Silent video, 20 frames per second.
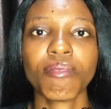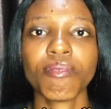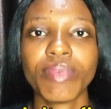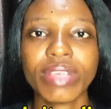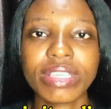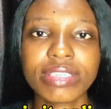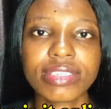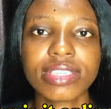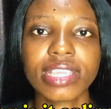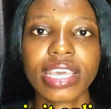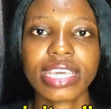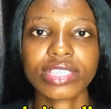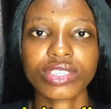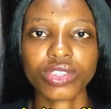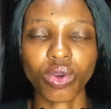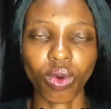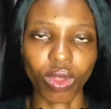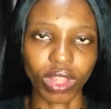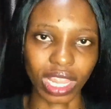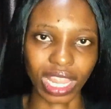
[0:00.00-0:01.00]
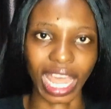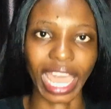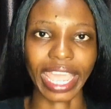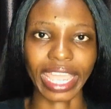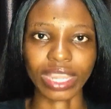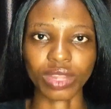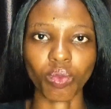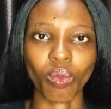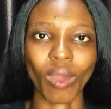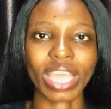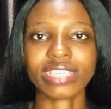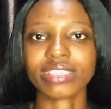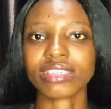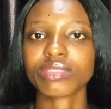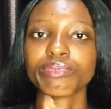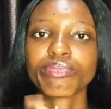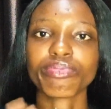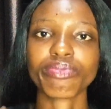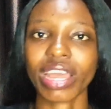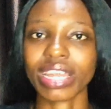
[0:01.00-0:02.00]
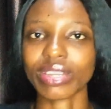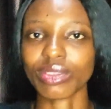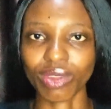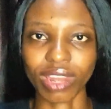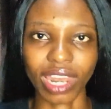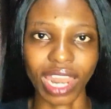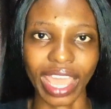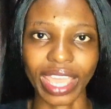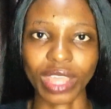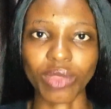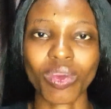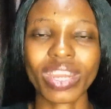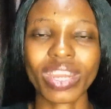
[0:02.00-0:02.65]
business online? Why is this brand online?